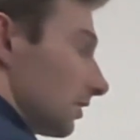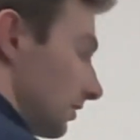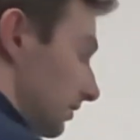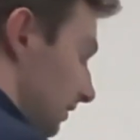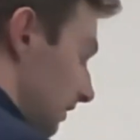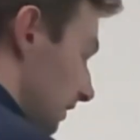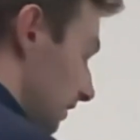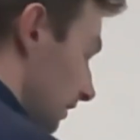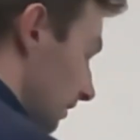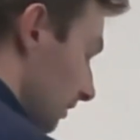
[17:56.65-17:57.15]

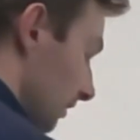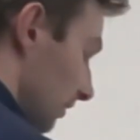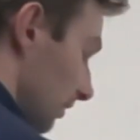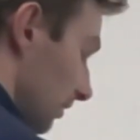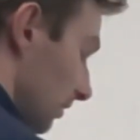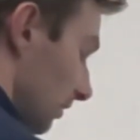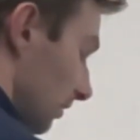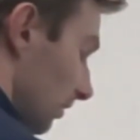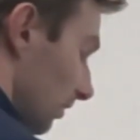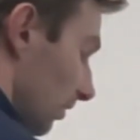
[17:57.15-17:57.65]
d
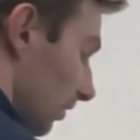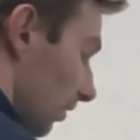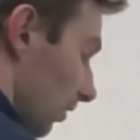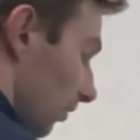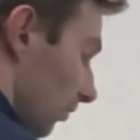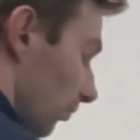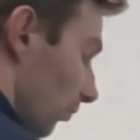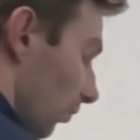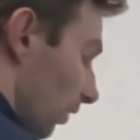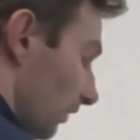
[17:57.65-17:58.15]

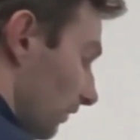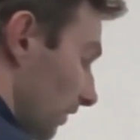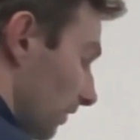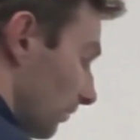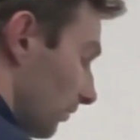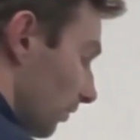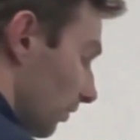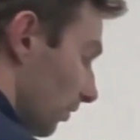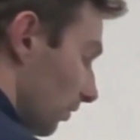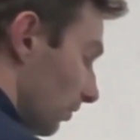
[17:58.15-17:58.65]
of
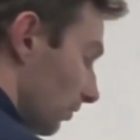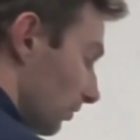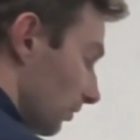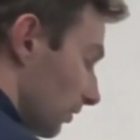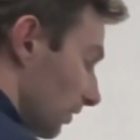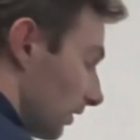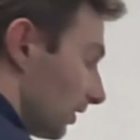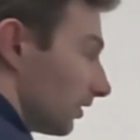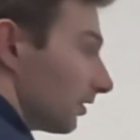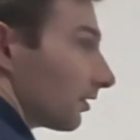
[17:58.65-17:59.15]
whatever
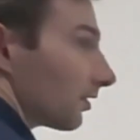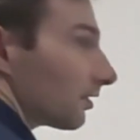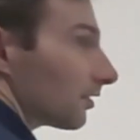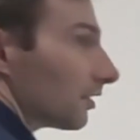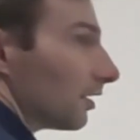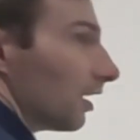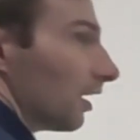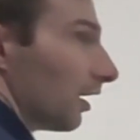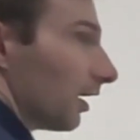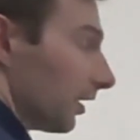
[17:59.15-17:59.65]
here
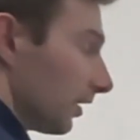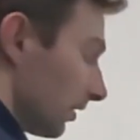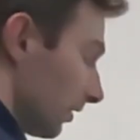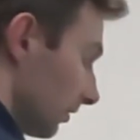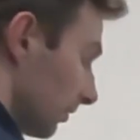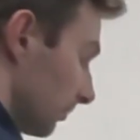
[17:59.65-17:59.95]
I,